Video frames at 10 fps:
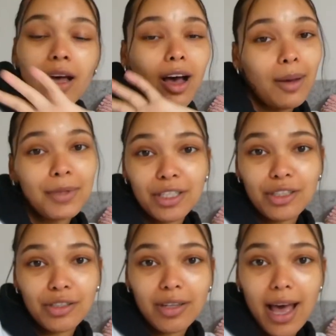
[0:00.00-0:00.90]
I'm going to
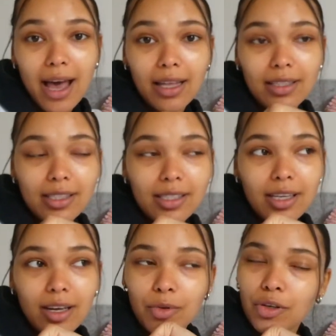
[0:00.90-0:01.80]
do that.
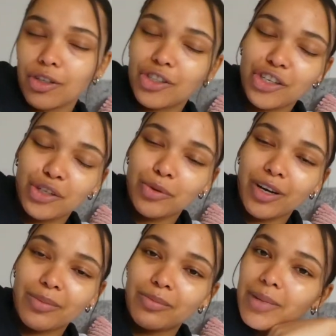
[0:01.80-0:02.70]
I'm not going to show you what
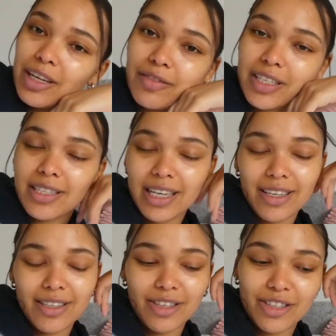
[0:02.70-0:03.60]
I'm manifesting
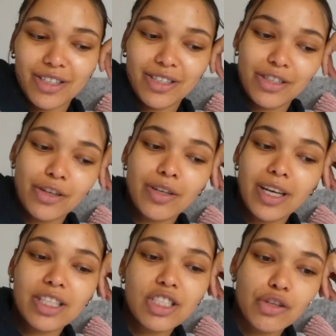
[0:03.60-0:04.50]
because I just don't
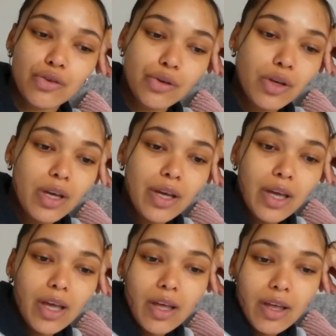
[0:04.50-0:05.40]
like to
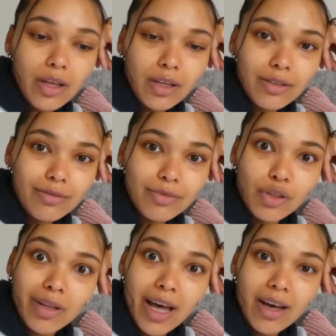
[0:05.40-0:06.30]

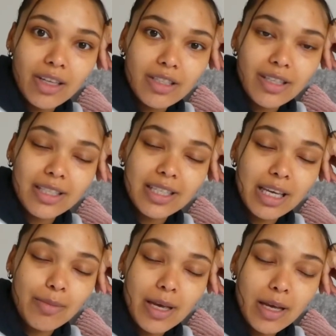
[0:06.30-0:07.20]
do that, I just like to
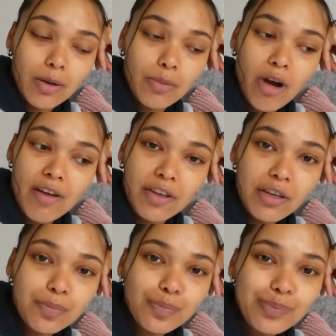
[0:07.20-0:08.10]
keep it private.
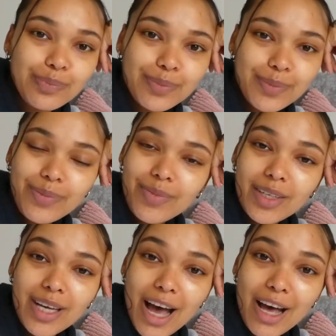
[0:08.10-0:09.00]

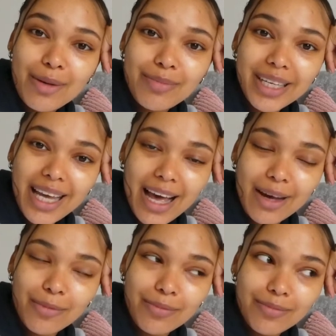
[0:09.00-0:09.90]
But yeah,
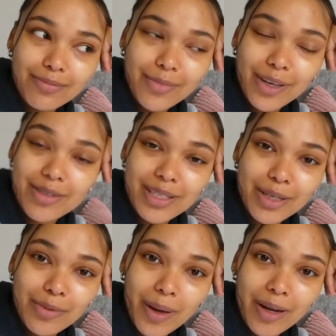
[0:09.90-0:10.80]
I'll see
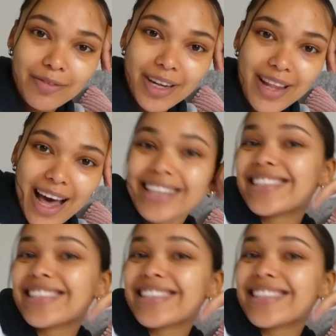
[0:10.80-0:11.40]
you when I've done that.